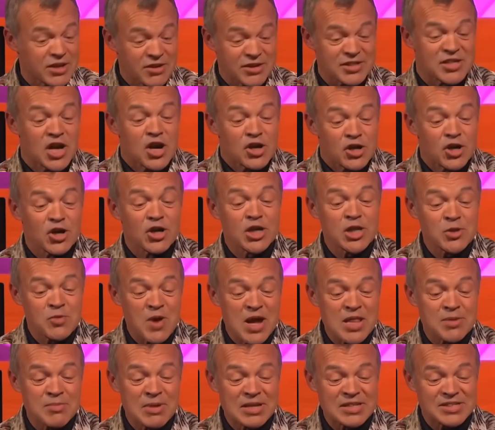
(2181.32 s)
the lyrics. Girl, the
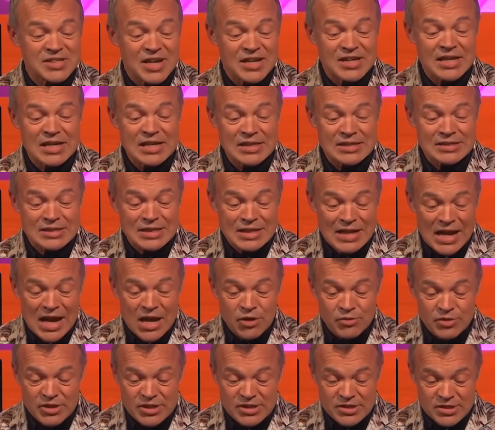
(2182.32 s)
weatherman said, it's
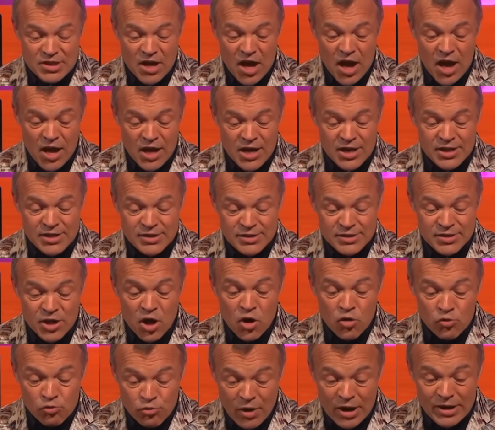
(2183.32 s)
cloudy skies
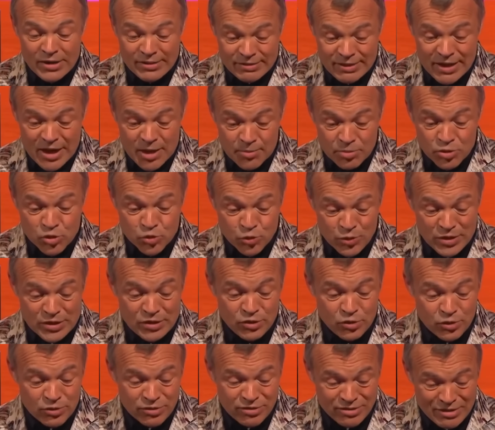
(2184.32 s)
right there
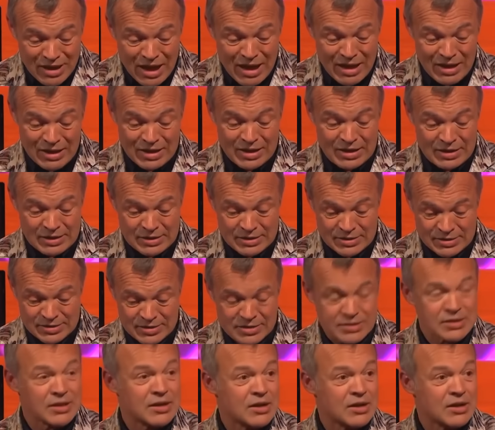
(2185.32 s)
between your thighs.